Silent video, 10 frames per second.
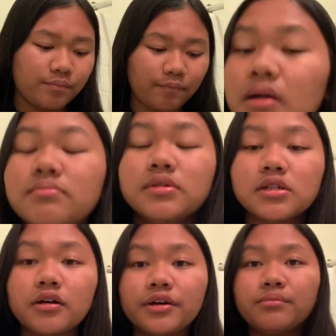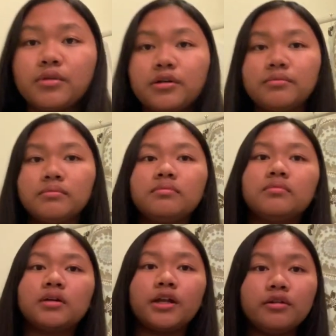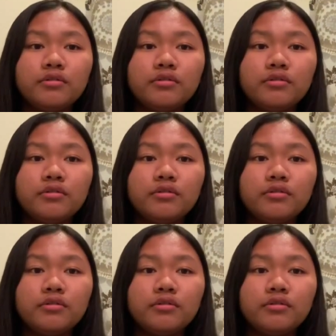I'm sorry, Mom. I know